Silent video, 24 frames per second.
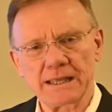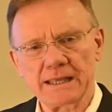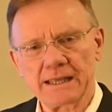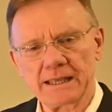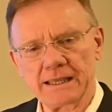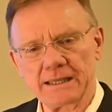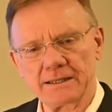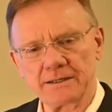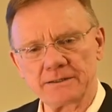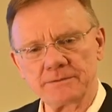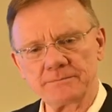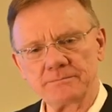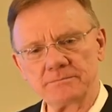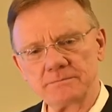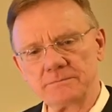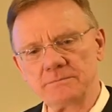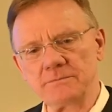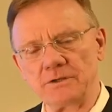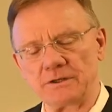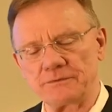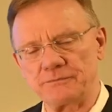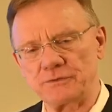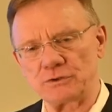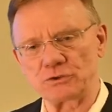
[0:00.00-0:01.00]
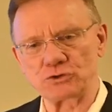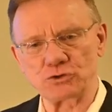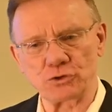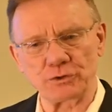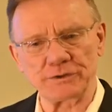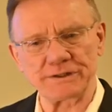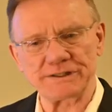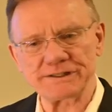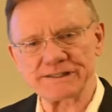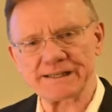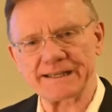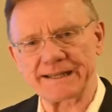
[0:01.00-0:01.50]
And if you
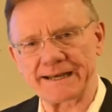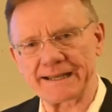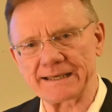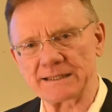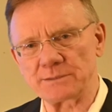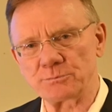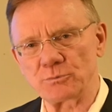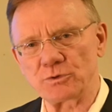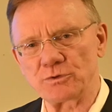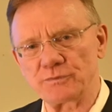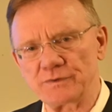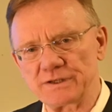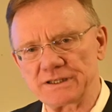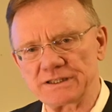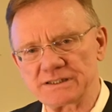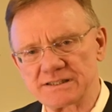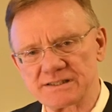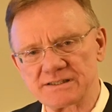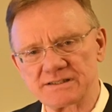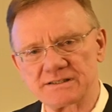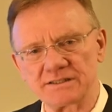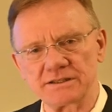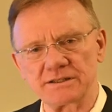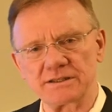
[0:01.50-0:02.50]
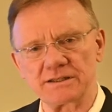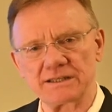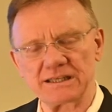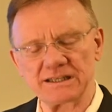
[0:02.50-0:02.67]
enjoy these Kanata movies,